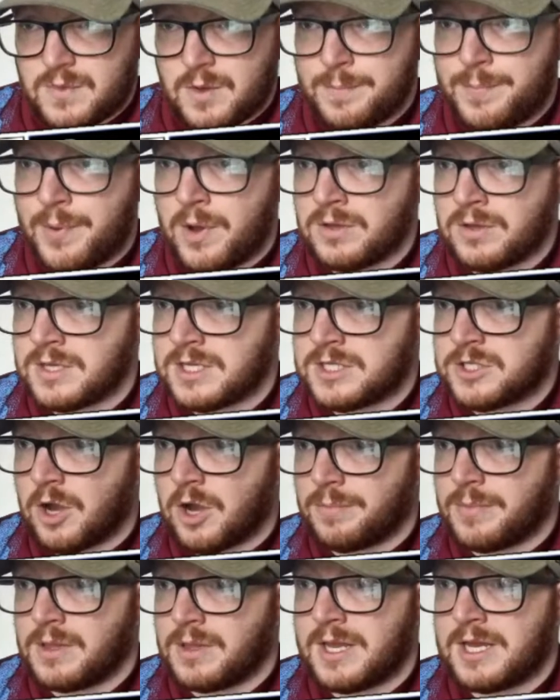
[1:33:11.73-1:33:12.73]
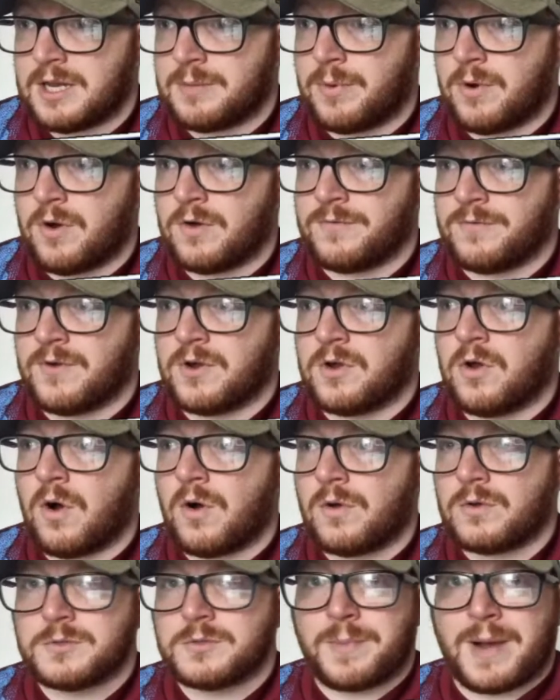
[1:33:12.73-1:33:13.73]
Burnley topped the leaderboard for
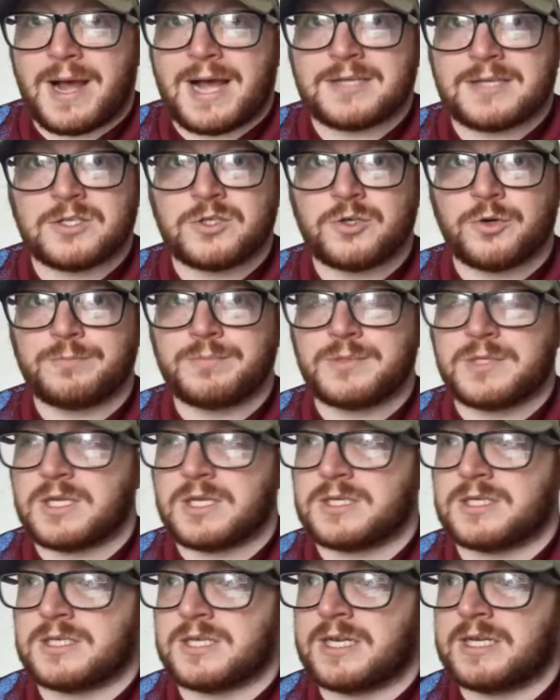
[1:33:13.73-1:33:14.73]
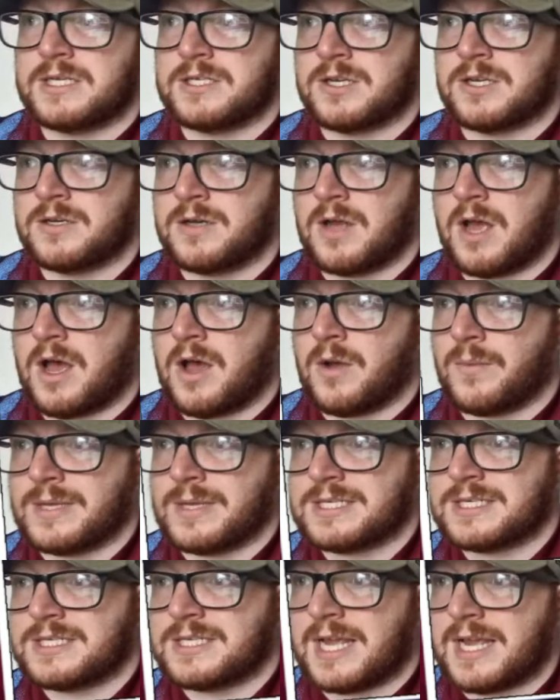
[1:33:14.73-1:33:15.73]
goals by subs this season with
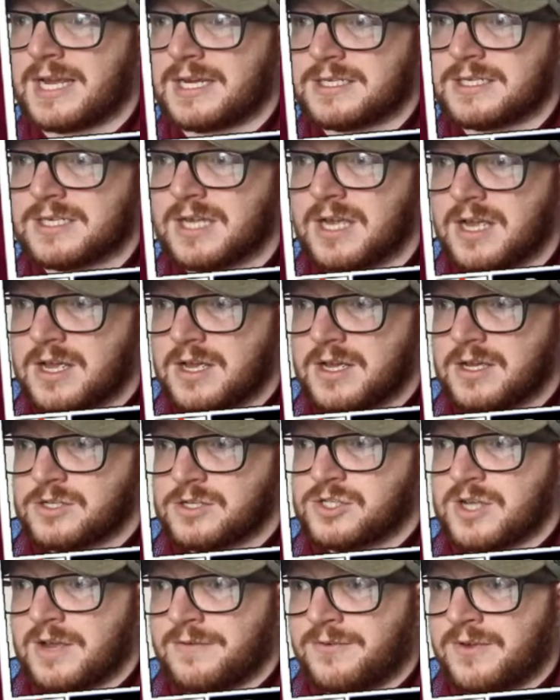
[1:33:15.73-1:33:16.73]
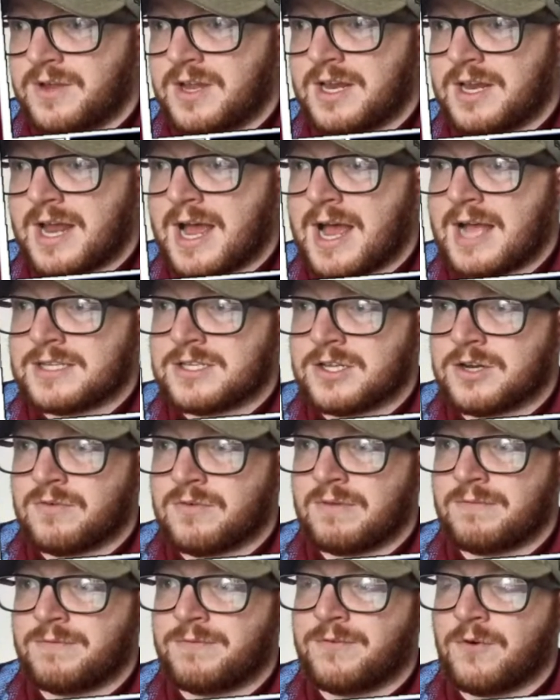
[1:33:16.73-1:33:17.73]
6. Sheffield United are
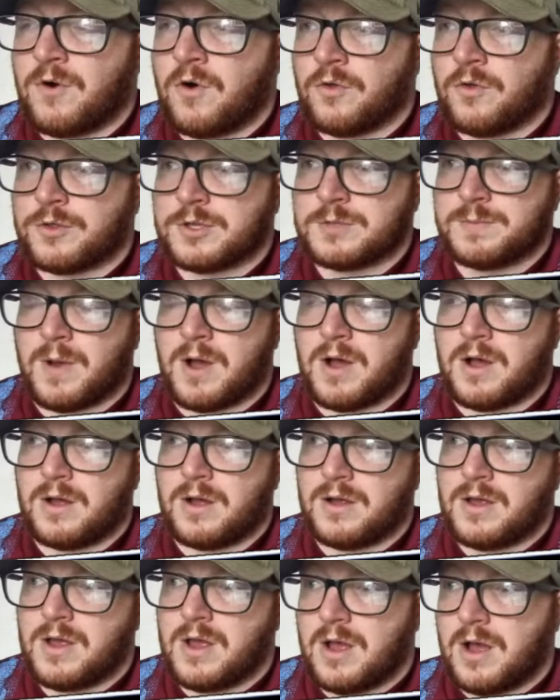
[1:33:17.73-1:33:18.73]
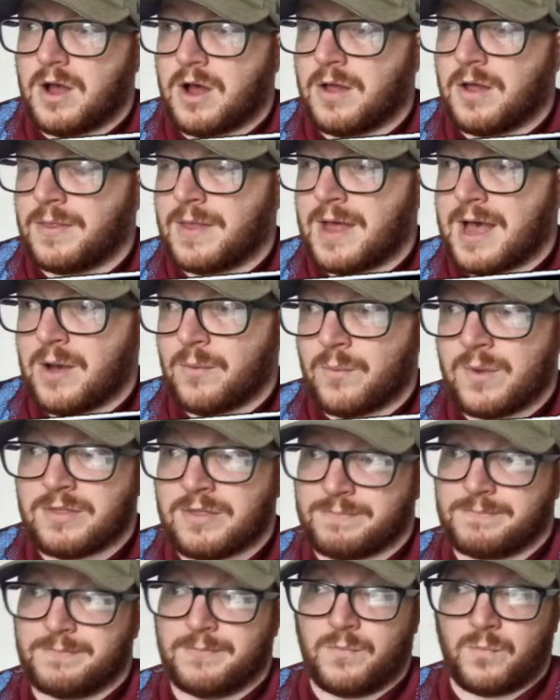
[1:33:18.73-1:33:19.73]
in 4th spot on that with
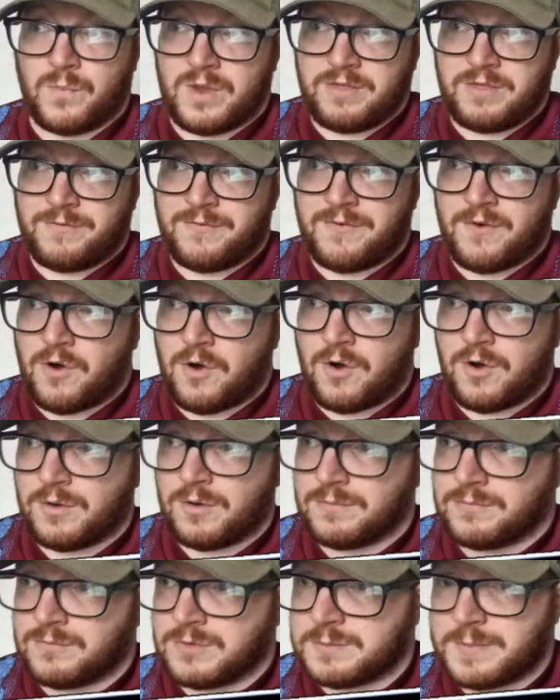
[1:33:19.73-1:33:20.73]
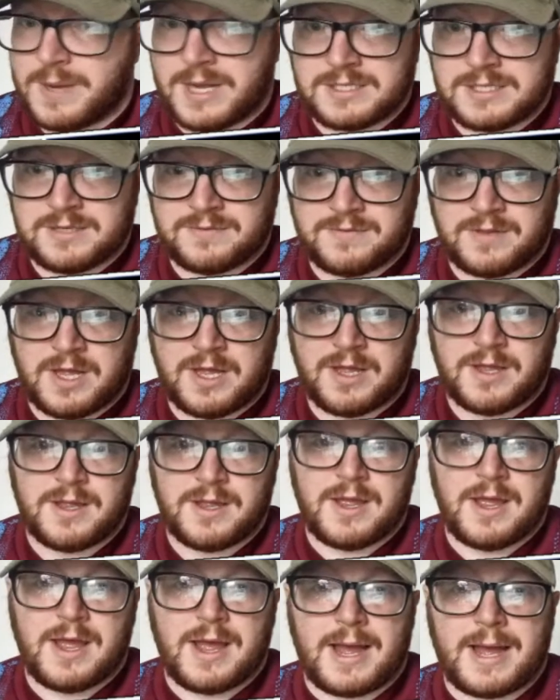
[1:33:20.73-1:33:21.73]
4 respectively.
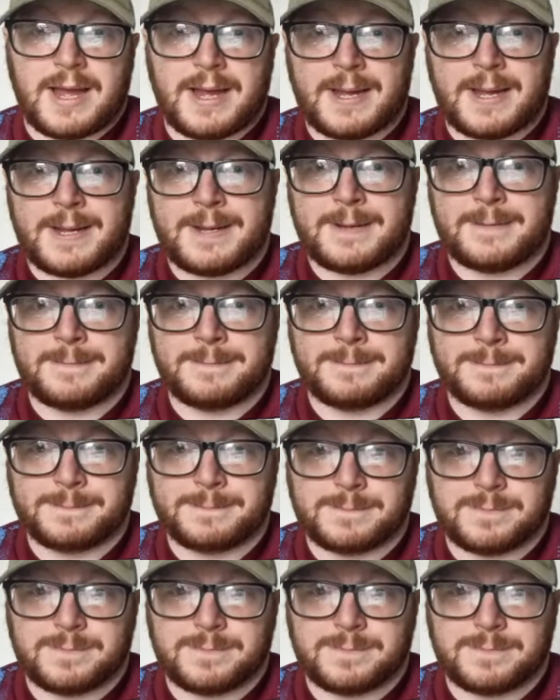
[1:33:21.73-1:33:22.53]
Thought